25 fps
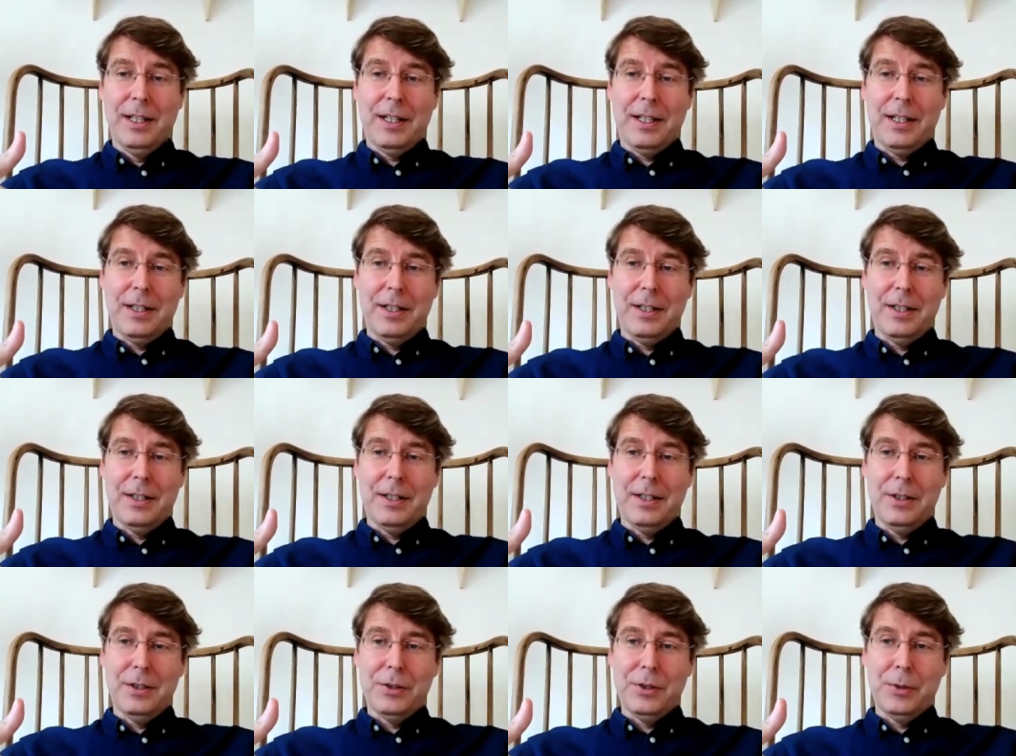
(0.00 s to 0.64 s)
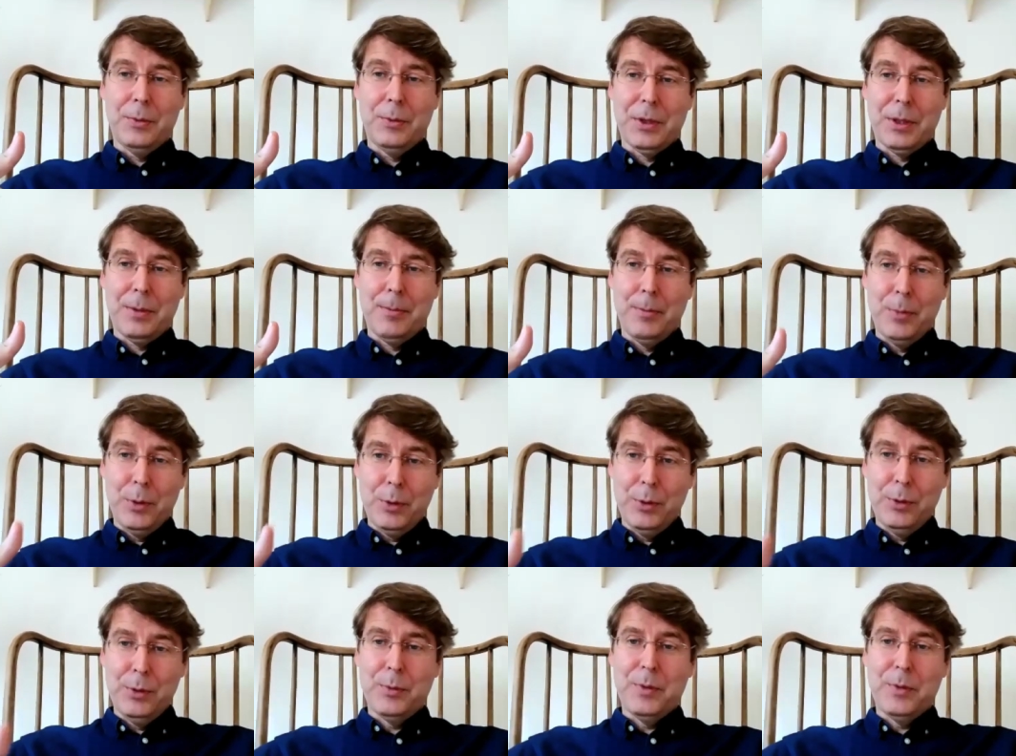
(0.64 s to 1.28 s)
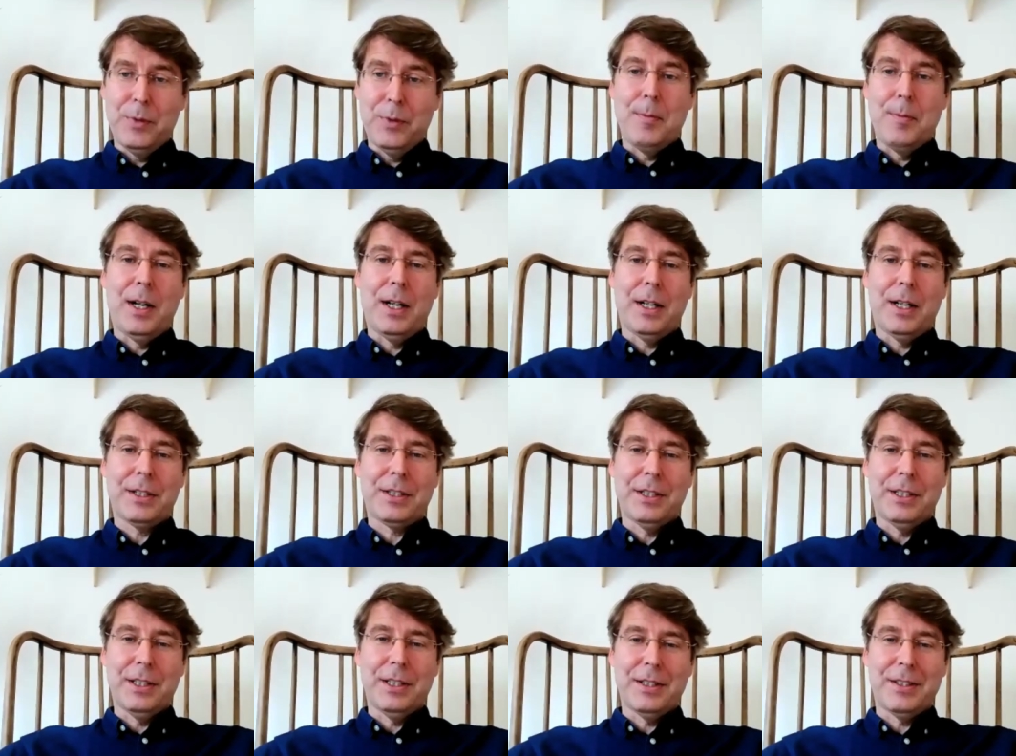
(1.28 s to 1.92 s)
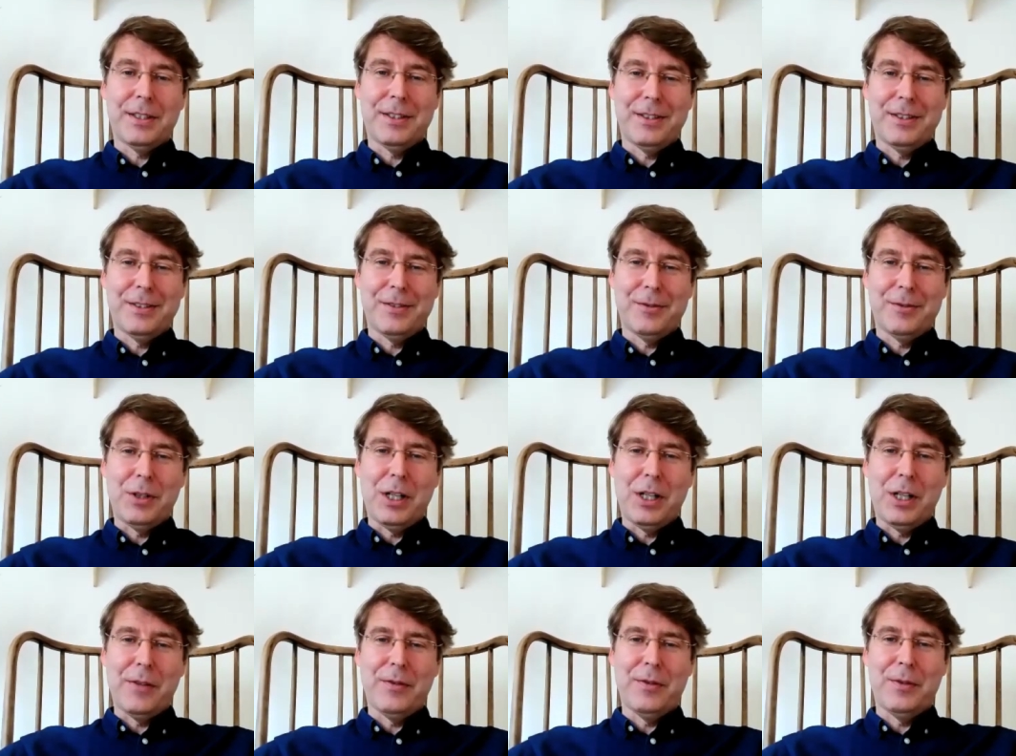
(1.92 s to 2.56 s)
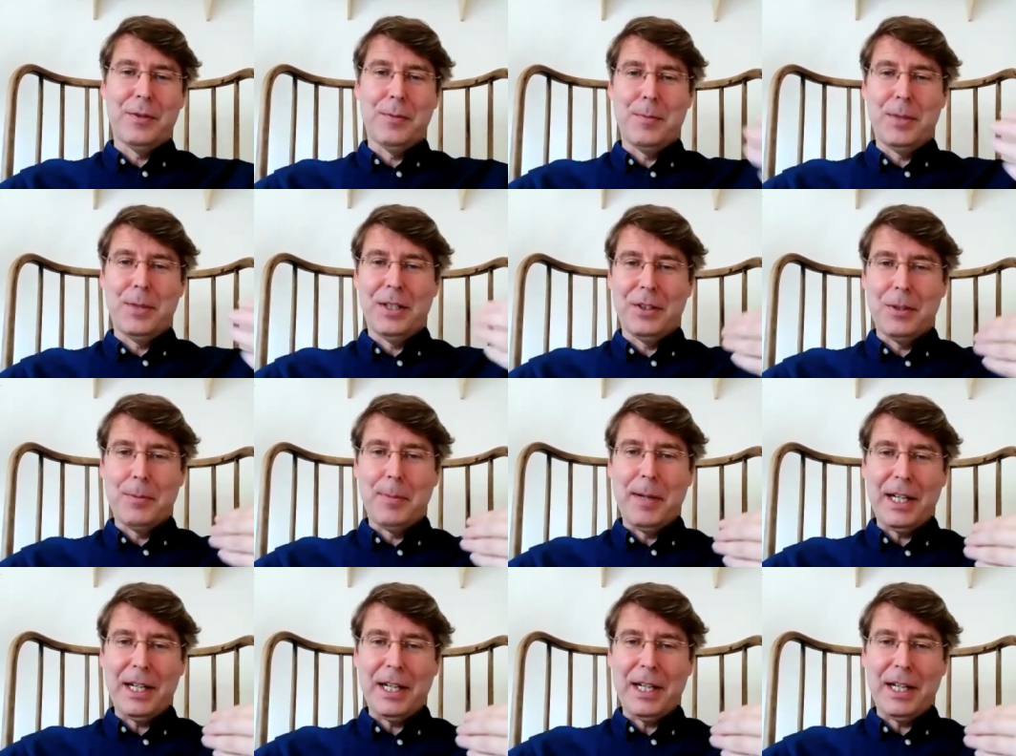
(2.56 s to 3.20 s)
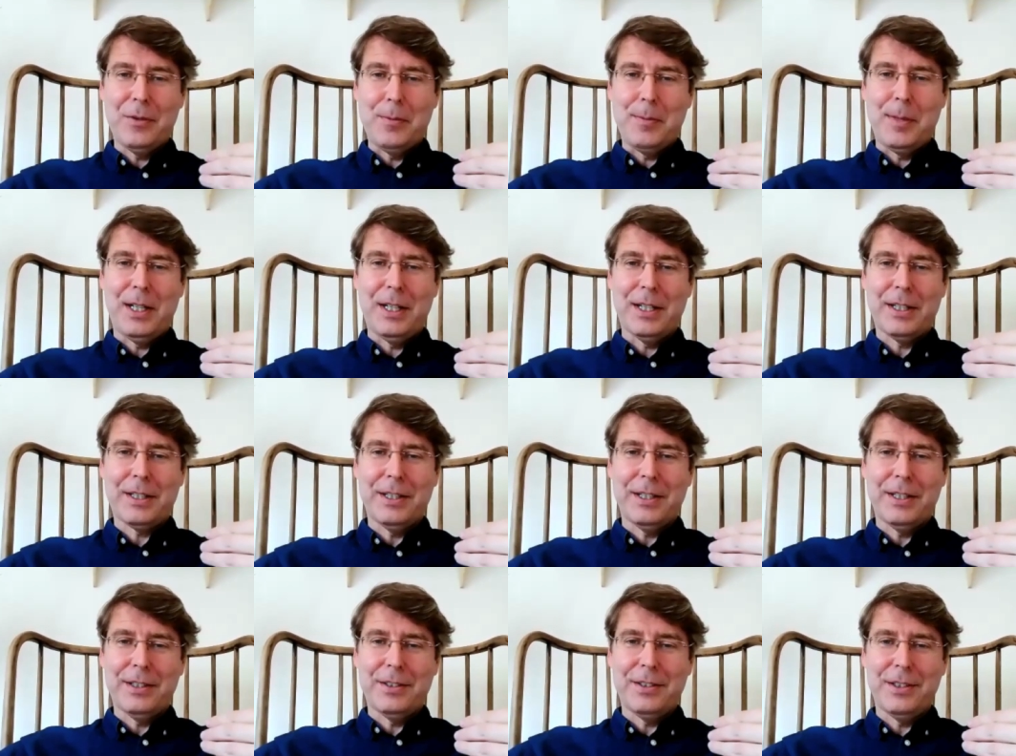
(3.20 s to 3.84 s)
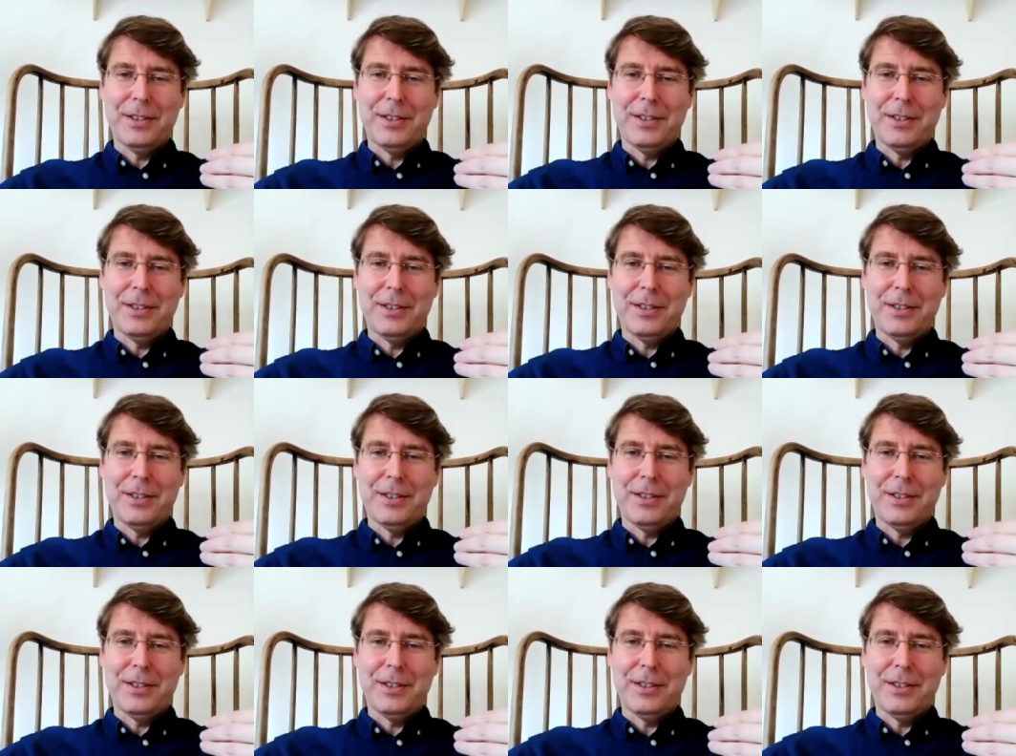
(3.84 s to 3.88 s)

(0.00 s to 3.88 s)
uh, you want to move with the market rather than be at the back of the market.